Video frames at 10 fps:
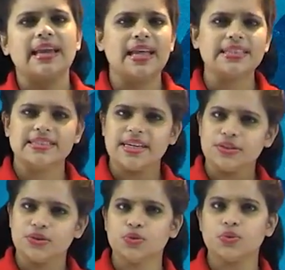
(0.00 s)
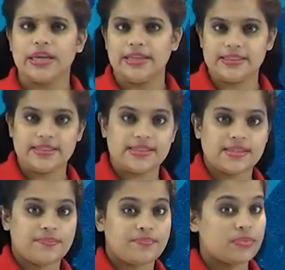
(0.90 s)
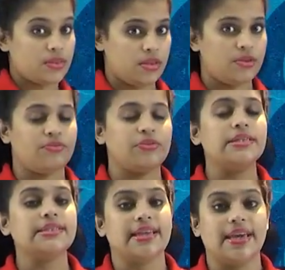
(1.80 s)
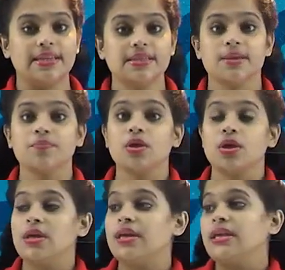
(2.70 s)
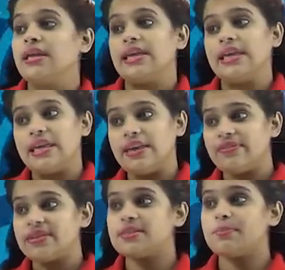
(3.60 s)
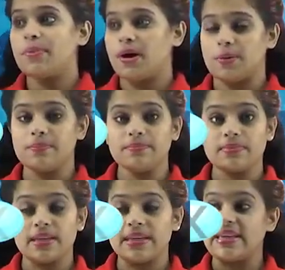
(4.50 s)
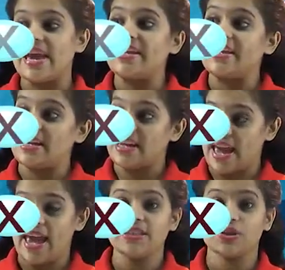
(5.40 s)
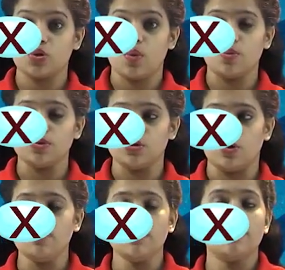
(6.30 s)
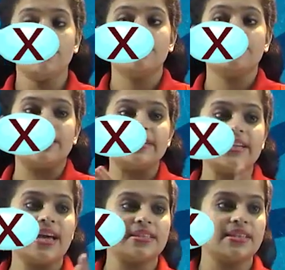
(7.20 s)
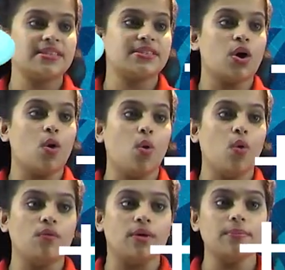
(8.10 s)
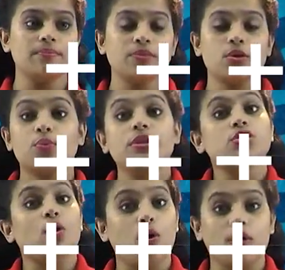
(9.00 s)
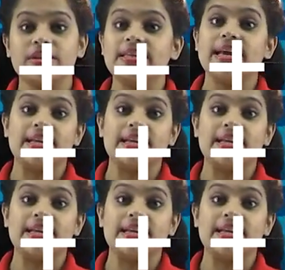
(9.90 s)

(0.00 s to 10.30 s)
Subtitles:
Let's take two cases. The first case, if a sperm carrying an X chromosome fertilizes the ovum which already